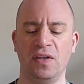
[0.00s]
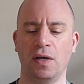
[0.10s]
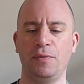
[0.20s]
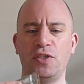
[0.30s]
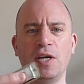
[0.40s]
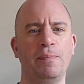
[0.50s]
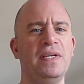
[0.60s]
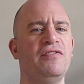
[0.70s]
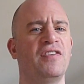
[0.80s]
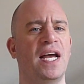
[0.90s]
I'm using a
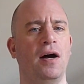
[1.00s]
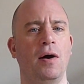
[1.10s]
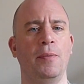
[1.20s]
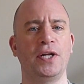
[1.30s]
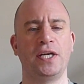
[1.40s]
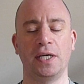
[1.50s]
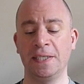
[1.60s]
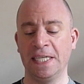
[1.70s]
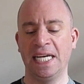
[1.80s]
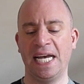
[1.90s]
B flat harmonica,
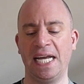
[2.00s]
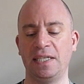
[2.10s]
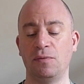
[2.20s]
and